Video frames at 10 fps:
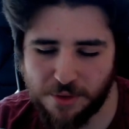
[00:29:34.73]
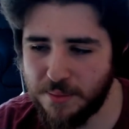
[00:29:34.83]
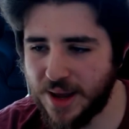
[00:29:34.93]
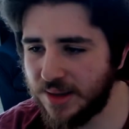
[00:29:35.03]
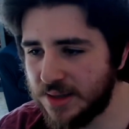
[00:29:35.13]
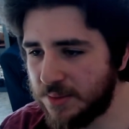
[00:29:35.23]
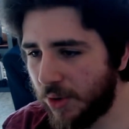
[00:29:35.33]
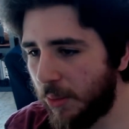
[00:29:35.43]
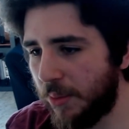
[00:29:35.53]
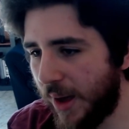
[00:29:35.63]
made this
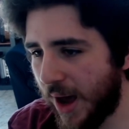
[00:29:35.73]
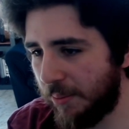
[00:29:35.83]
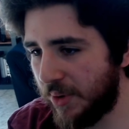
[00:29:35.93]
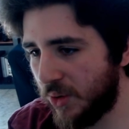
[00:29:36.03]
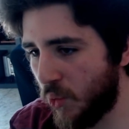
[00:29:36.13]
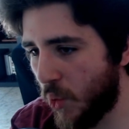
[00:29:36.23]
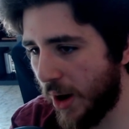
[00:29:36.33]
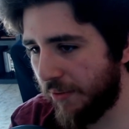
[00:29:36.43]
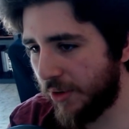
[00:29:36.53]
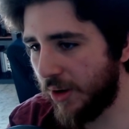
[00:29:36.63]
problem happen,
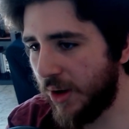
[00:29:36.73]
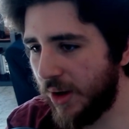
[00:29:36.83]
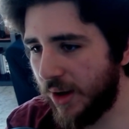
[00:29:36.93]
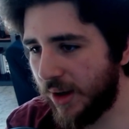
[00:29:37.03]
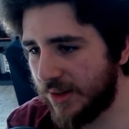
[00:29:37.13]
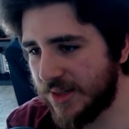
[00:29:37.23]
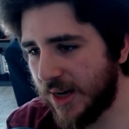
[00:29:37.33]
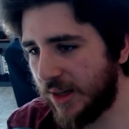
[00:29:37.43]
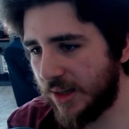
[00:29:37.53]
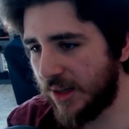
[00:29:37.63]
whoever
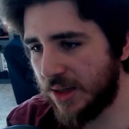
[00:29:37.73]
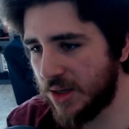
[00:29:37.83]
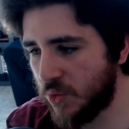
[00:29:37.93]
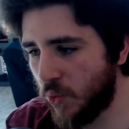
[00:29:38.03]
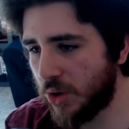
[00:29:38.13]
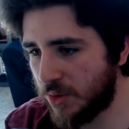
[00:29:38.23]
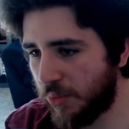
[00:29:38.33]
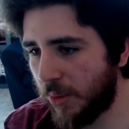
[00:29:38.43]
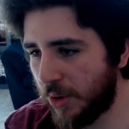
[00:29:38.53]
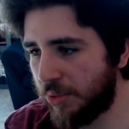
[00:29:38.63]
decided that this was
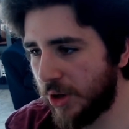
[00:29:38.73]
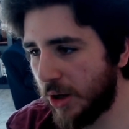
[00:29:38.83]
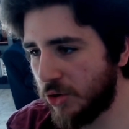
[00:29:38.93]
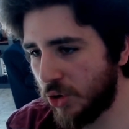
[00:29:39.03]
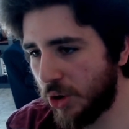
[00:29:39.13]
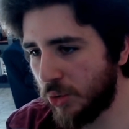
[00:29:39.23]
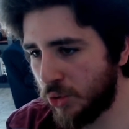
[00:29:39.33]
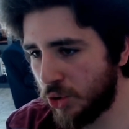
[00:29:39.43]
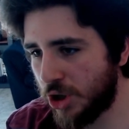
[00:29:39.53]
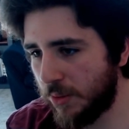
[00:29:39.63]
proper production code
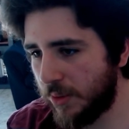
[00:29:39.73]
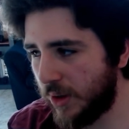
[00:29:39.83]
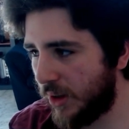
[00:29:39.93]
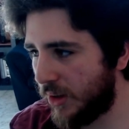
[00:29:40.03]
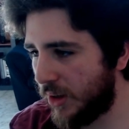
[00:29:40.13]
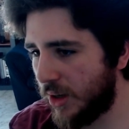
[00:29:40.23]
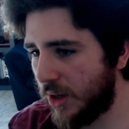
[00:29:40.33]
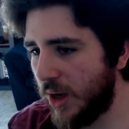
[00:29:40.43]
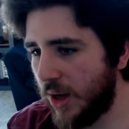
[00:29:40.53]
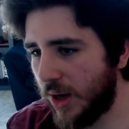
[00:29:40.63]
to ship in
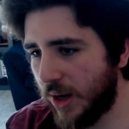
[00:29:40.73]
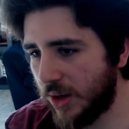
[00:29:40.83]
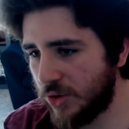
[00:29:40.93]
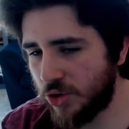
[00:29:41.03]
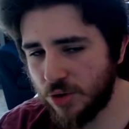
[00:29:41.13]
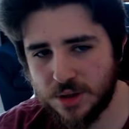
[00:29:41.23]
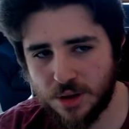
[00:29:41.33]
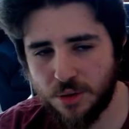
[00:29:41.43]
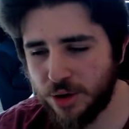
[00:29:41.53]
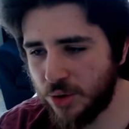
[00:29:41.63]
the Social
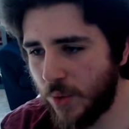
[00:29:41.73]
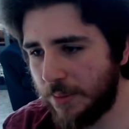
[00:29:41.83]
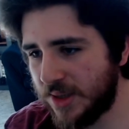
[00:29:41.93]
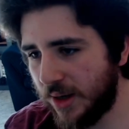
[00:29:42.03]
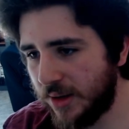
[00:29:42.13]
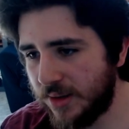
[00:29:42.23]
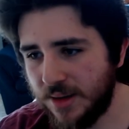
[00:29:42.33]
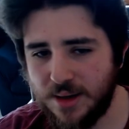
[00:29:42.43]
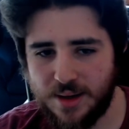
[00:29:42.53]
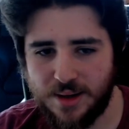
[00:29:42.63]
Security website,
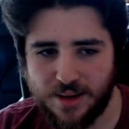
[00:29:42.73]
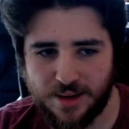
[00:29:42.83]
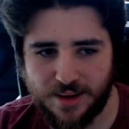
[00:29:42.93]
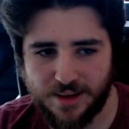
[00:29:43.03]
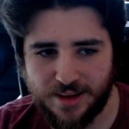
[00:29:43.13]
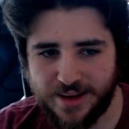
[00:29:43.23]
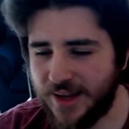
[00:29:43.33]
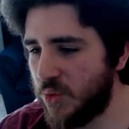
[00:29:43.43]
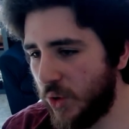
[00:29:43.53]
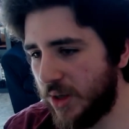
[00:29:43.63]

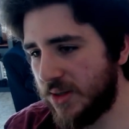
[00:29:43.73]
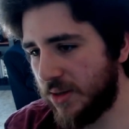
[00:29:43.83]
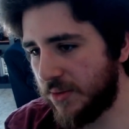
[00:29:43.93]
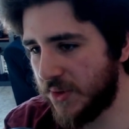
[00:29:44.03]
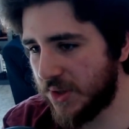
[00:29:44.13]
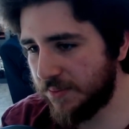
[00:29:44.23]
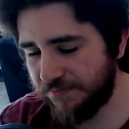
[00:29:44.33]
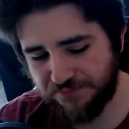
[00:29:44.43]
gets what he deserves.